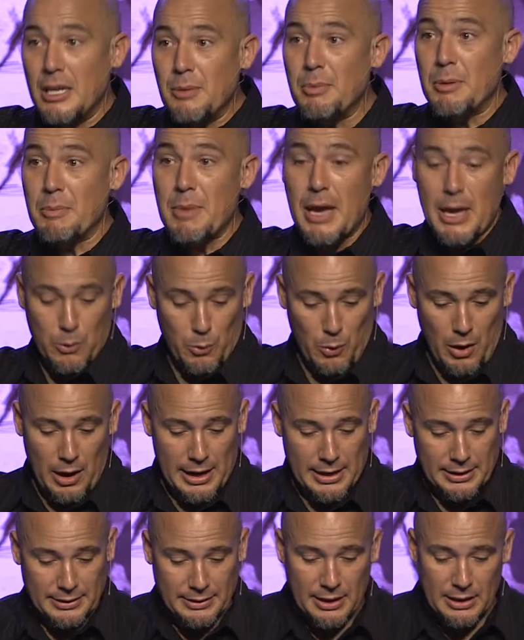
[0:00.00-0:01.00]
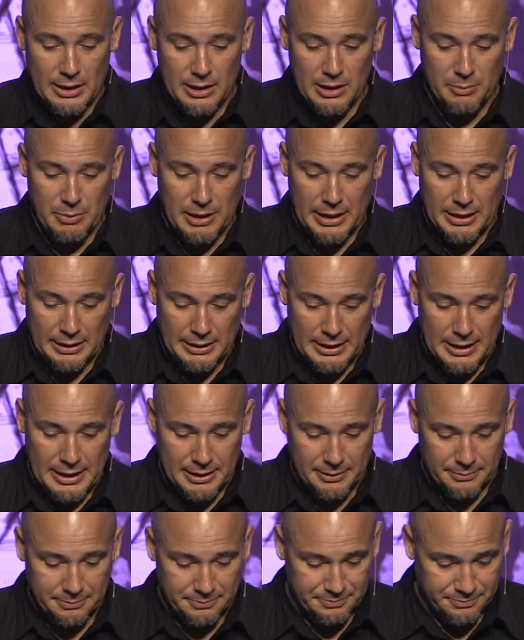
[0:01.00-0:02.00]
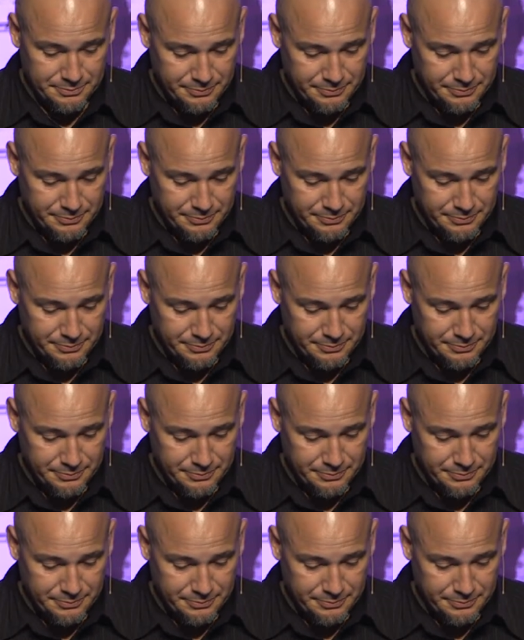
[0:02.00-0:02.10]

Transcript: to be made right, they need to be clean.